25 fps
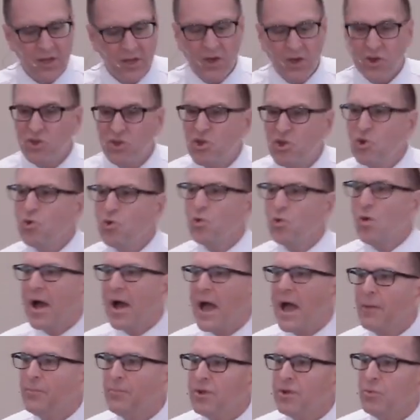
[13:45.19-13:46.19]
You
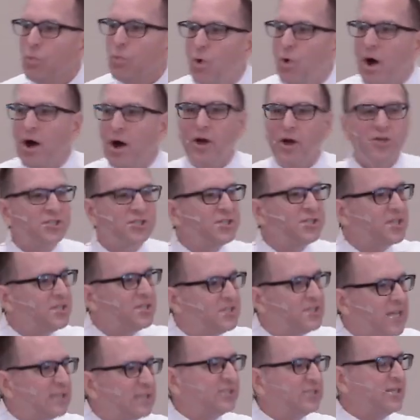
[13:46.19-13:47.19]
have been washed and
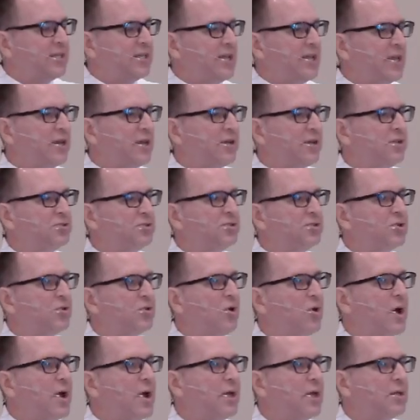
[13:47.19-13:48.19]
designated unto
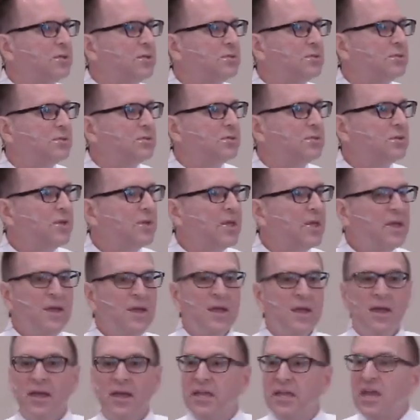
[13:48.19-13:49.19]
Christ.
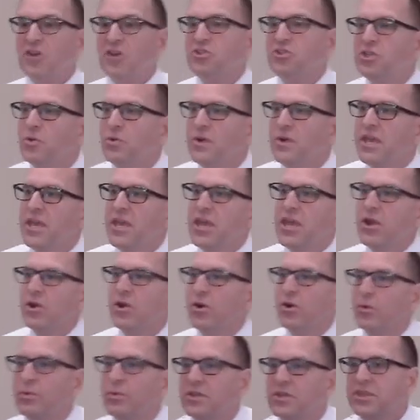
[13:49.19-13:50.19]
Can't you
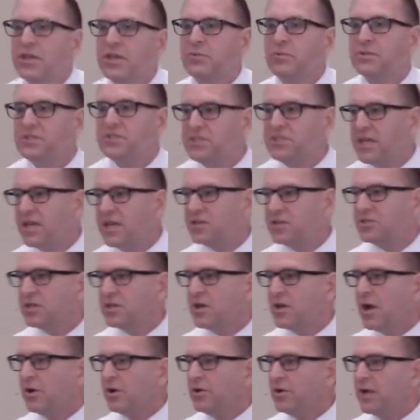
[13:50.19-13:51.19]
hear what they would say as a
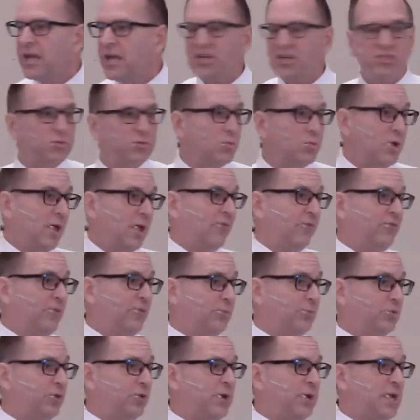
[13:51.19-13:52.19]
congregation? Well, I'm from
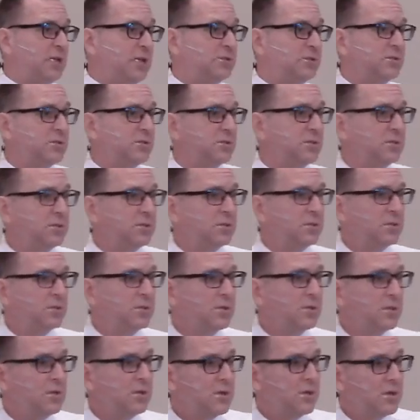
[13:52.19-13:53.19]
Crete.
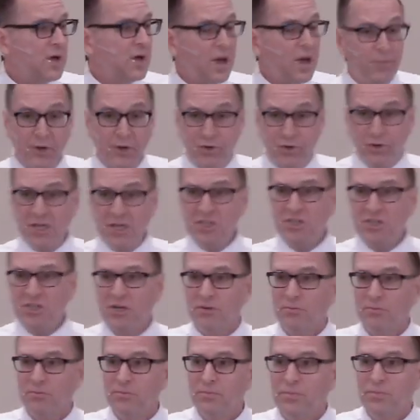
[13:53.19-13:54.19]
I'm a
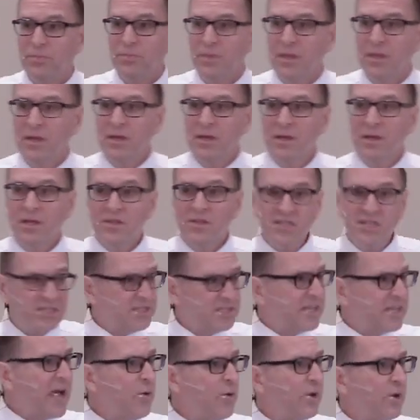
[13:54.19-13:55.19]
Cretan. This
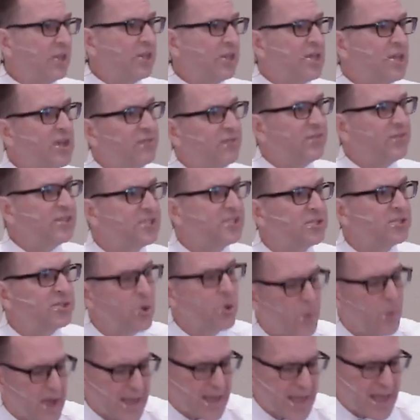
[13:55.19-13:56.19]
is how I live. This is
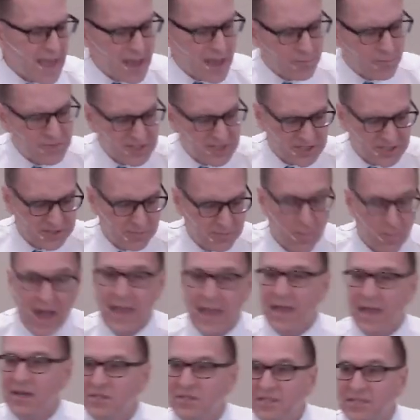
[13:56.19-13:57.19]
who I am. This is
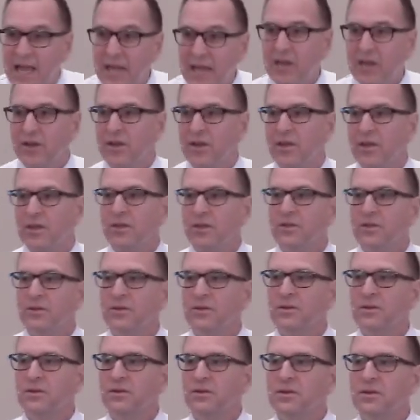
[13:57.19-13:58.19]
my identity.
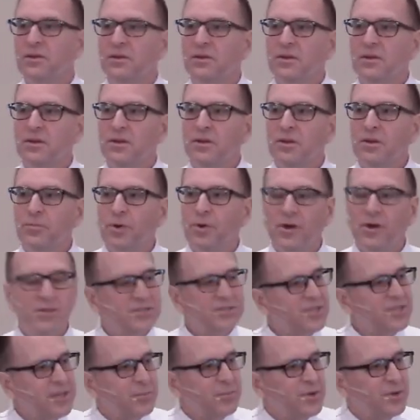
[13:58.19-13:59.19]
And Paul's
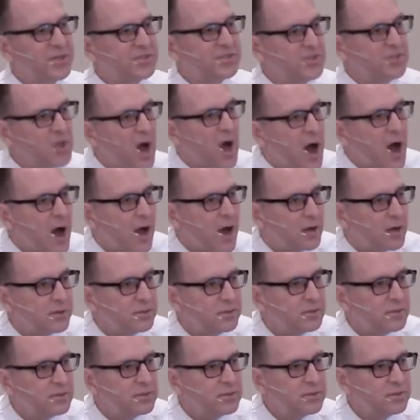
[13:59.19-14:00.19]
saying, but it's
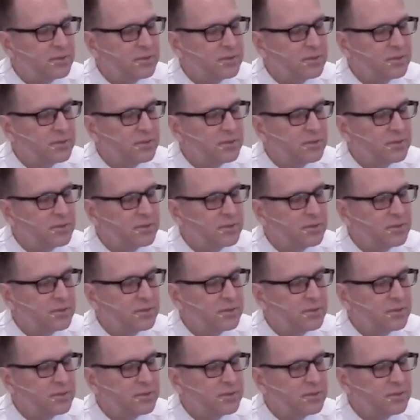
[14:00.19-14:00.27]
not.